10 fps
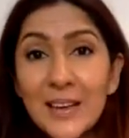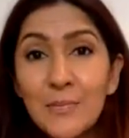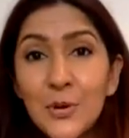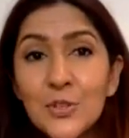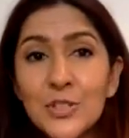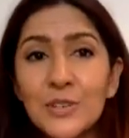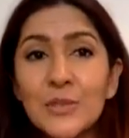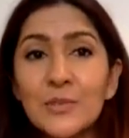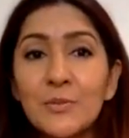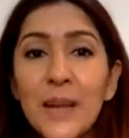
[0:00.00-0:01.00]
in
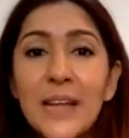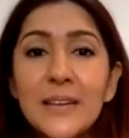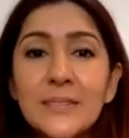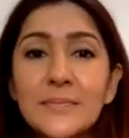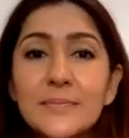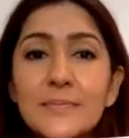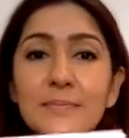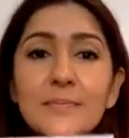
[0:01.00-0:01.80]
motion, right?